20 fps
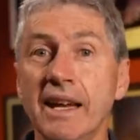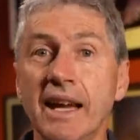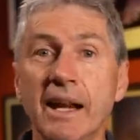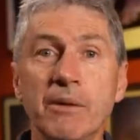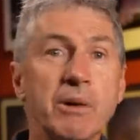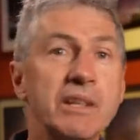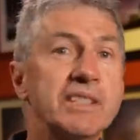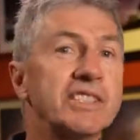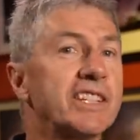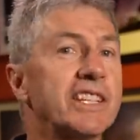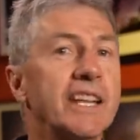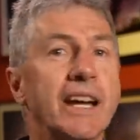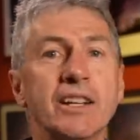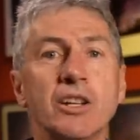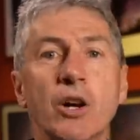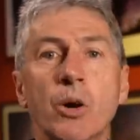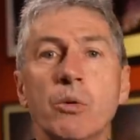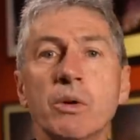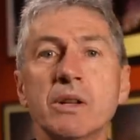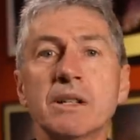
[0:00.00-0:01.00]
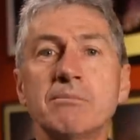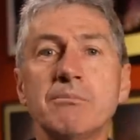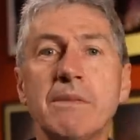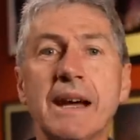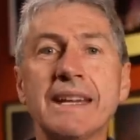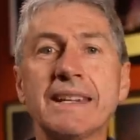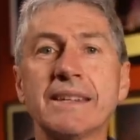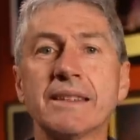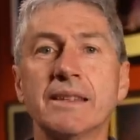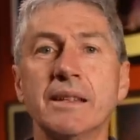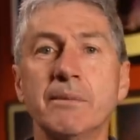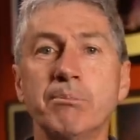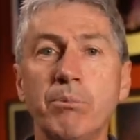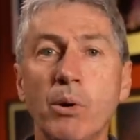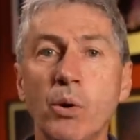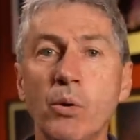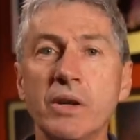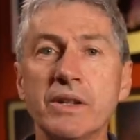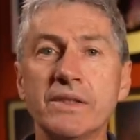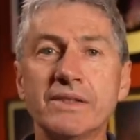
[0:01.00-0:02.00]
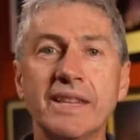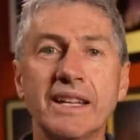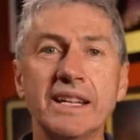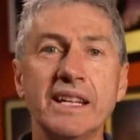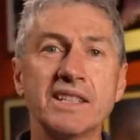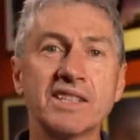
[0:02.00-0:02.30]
And once again, I want to make the point that